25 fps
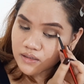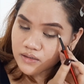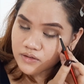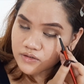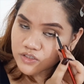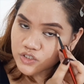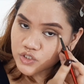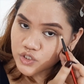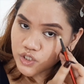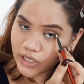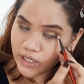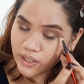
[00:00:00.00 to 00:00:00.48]

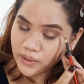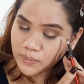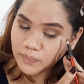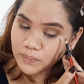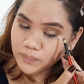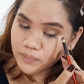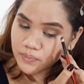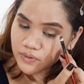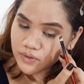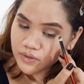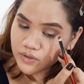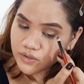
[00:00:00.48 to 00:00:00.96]

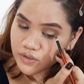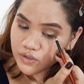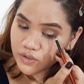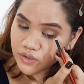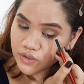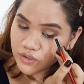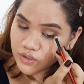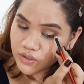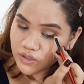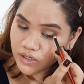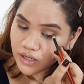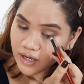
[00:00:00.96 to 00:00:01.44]
shape,
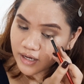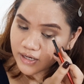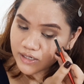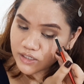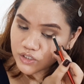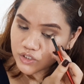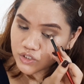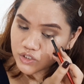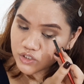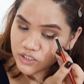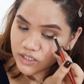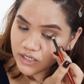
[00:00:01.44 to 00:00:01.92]
your eye
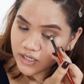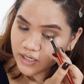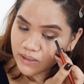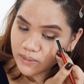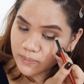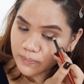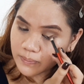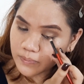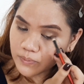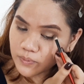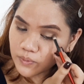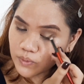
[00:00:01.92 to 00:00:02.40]
shape,
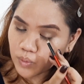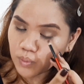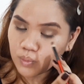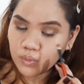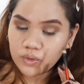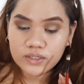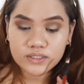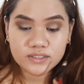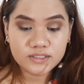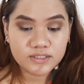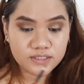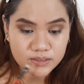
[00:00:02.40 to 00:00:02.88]

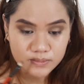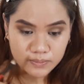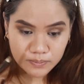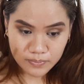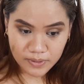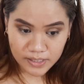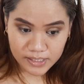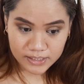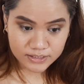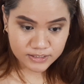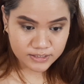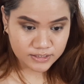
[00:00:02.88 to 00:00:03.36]
what's
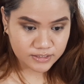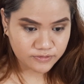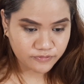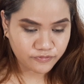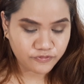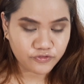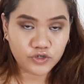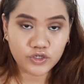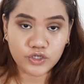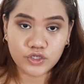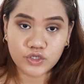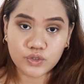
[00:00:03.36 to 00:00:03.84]
best
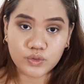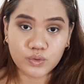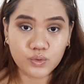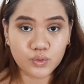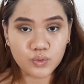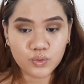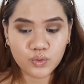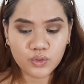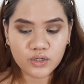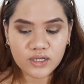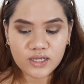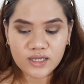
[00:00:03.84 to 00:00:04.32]
for
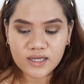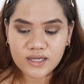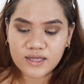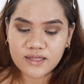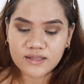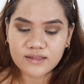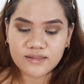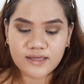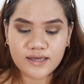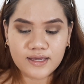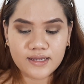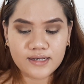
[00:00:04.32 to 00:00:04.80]
you,
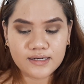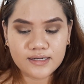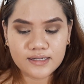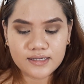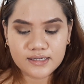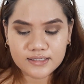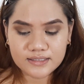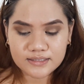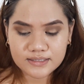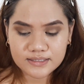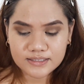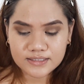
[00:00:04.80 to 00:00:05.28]
then
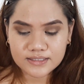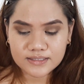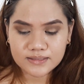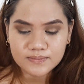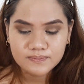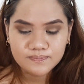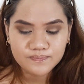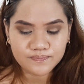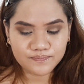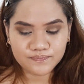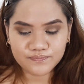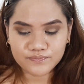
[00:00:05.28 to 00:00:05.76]
it's
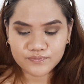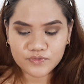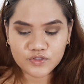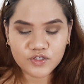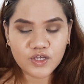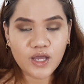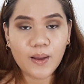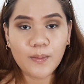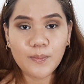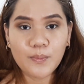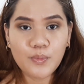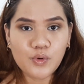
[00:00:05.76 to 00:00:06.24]

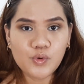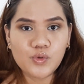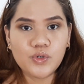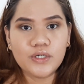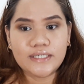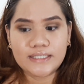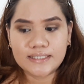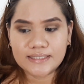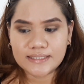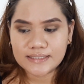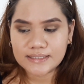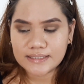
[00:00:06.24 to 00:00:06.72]
a
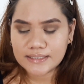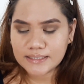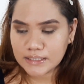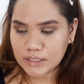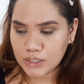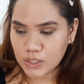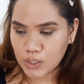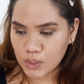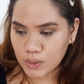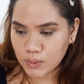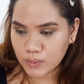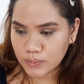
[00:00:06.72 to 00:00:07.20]
breeze, you
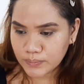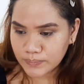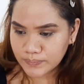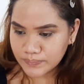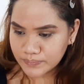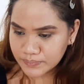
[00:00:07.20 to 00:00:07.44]
know.